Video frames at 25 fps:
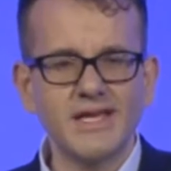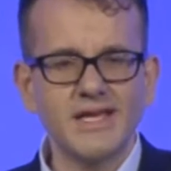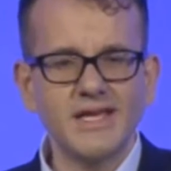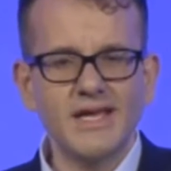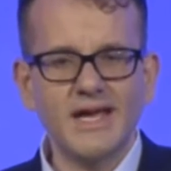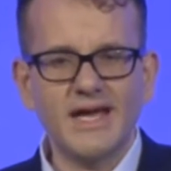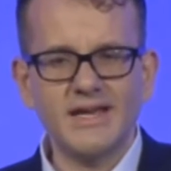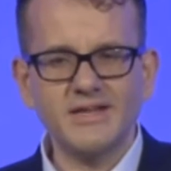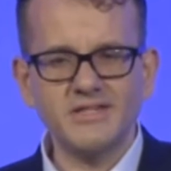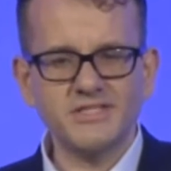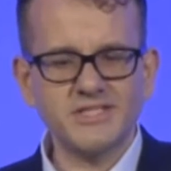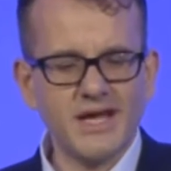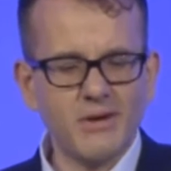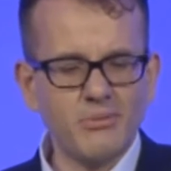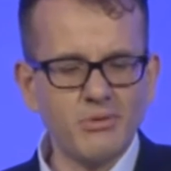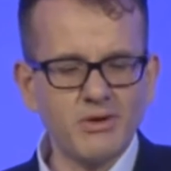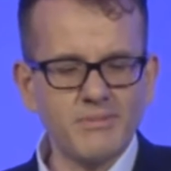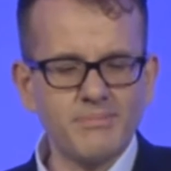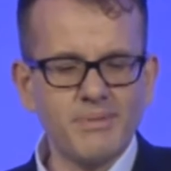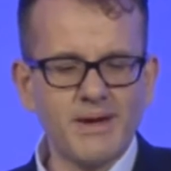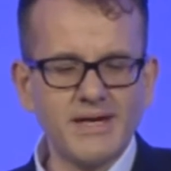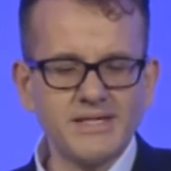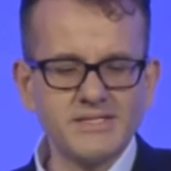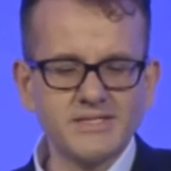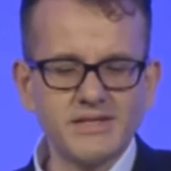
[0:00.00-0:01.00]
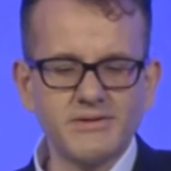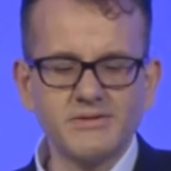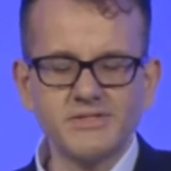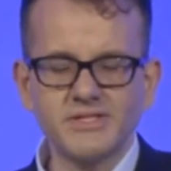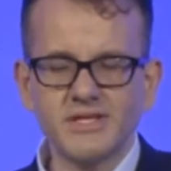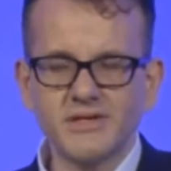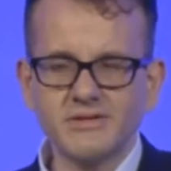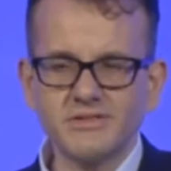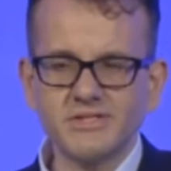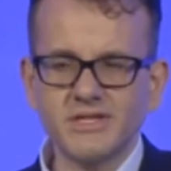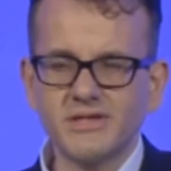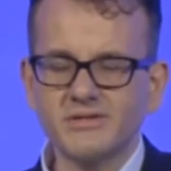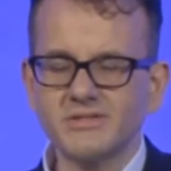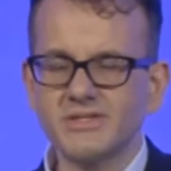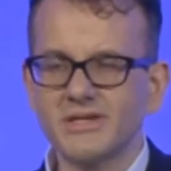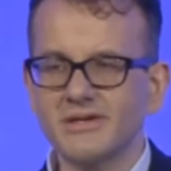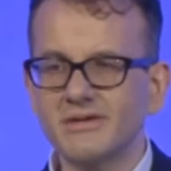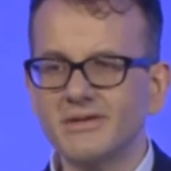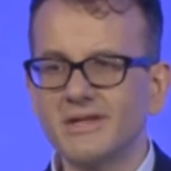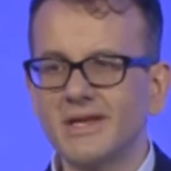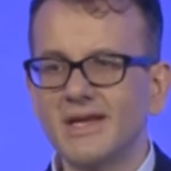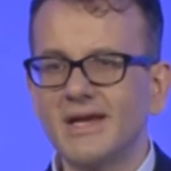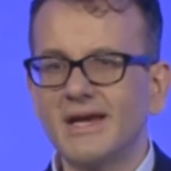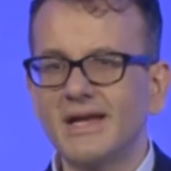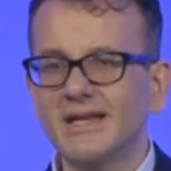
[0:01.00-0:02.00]
And he said, I want to buy so-and-so and so-and-so. And
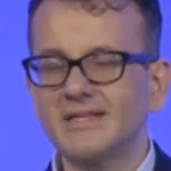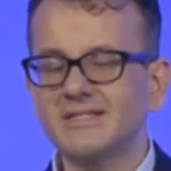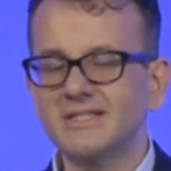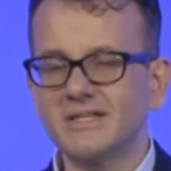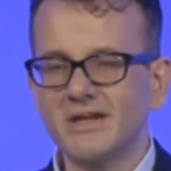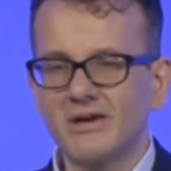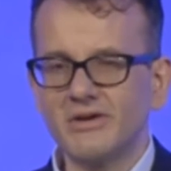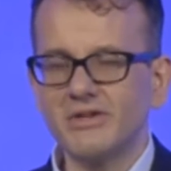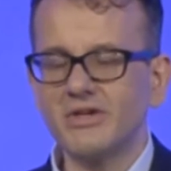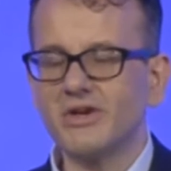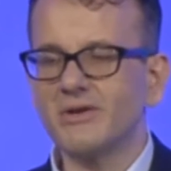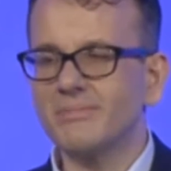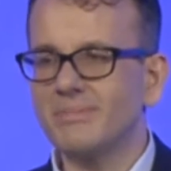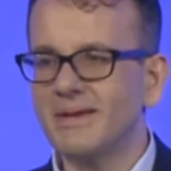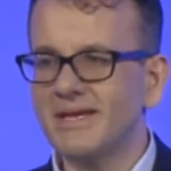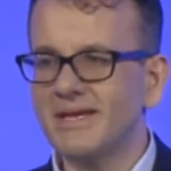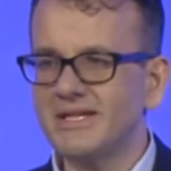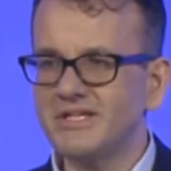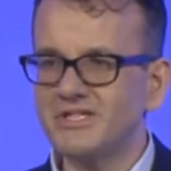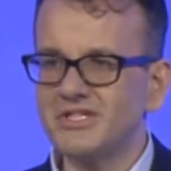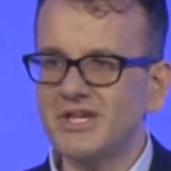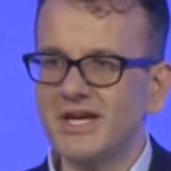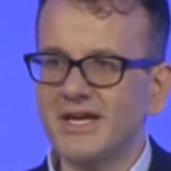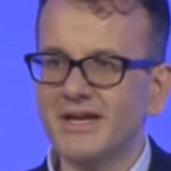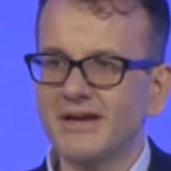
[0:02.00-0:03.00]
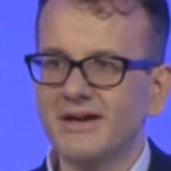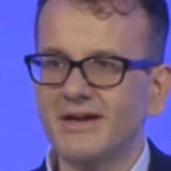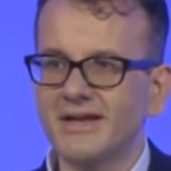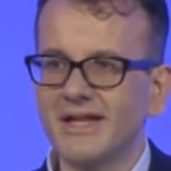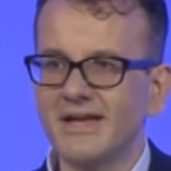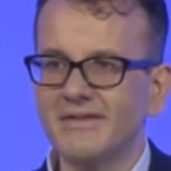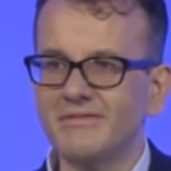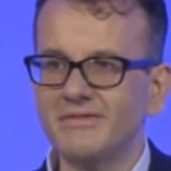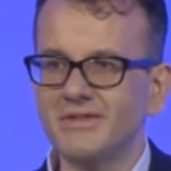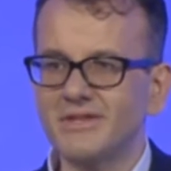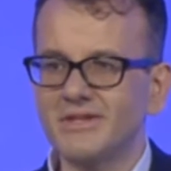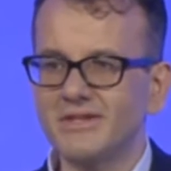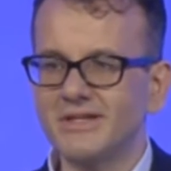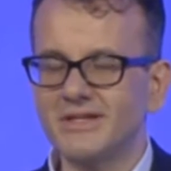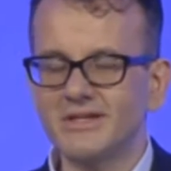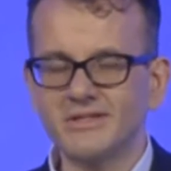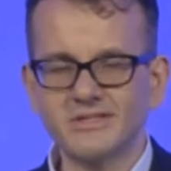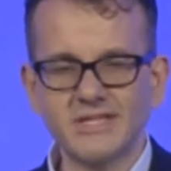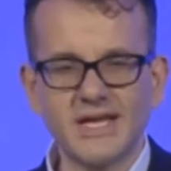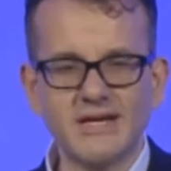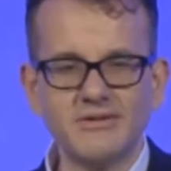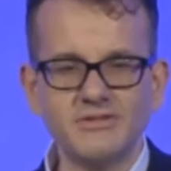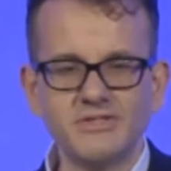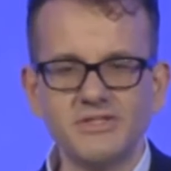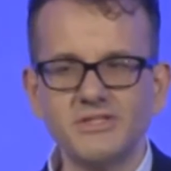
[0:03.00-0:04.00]
I said, oh, you've got Penny Share Guide, haven't you? And he goes,
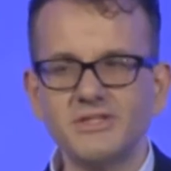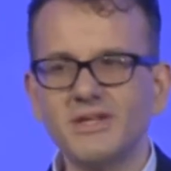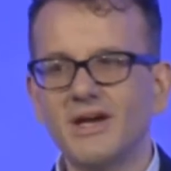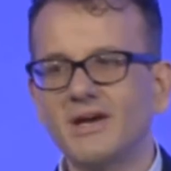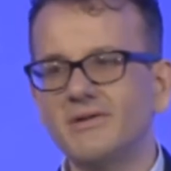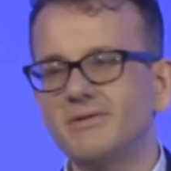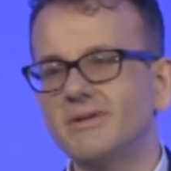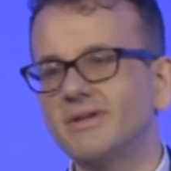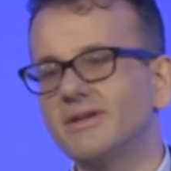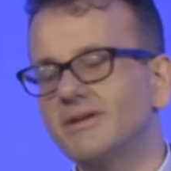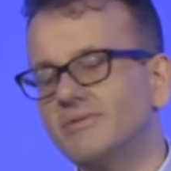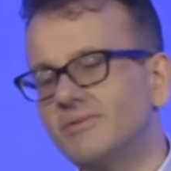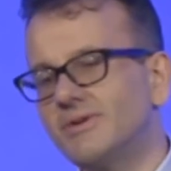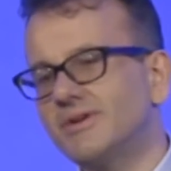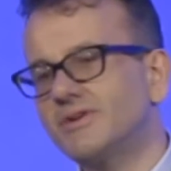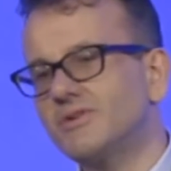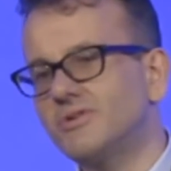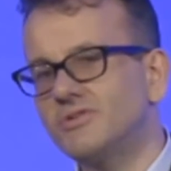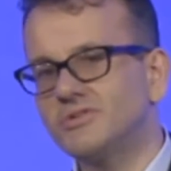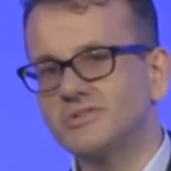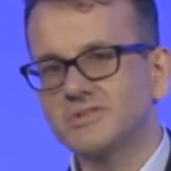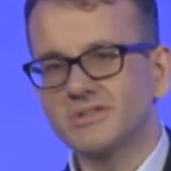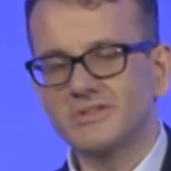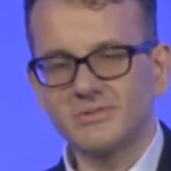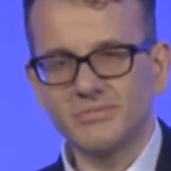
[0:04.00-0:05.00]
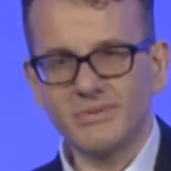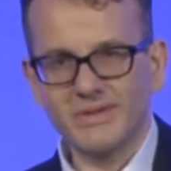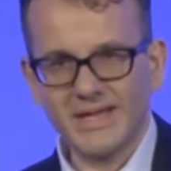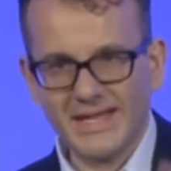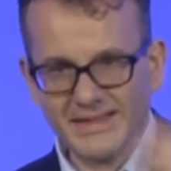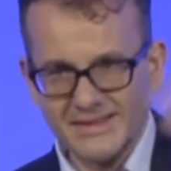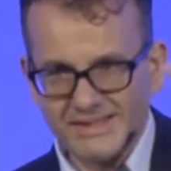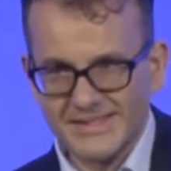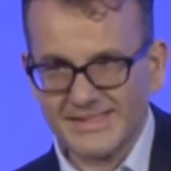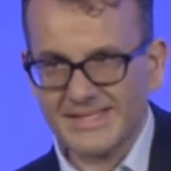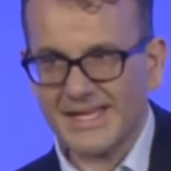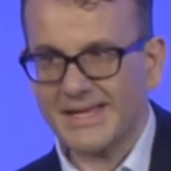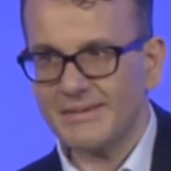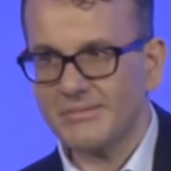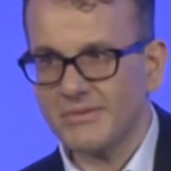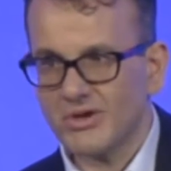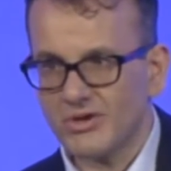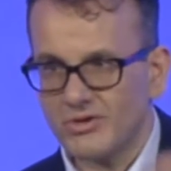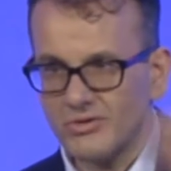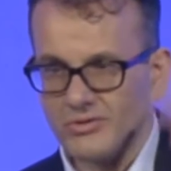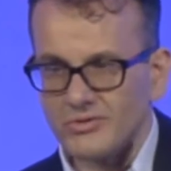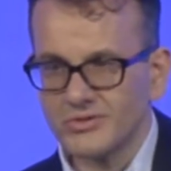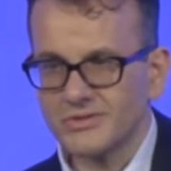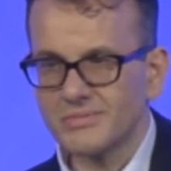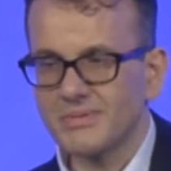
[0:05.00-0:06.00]
how do you know? And I go, well, of course, because we had the same
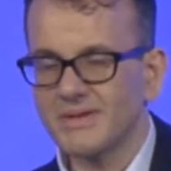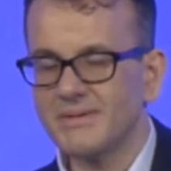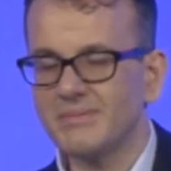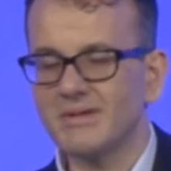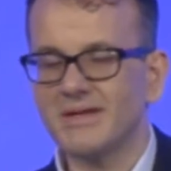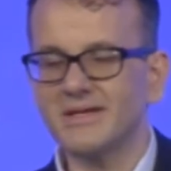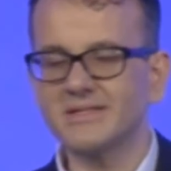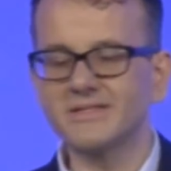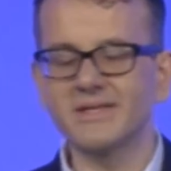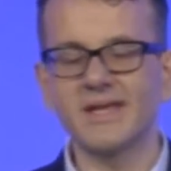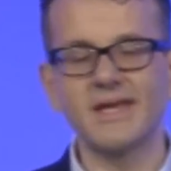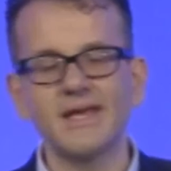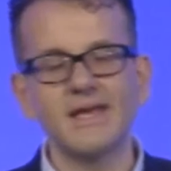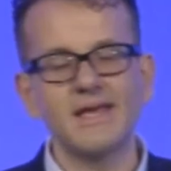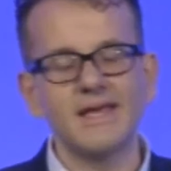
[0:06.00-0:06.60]
calls people asked.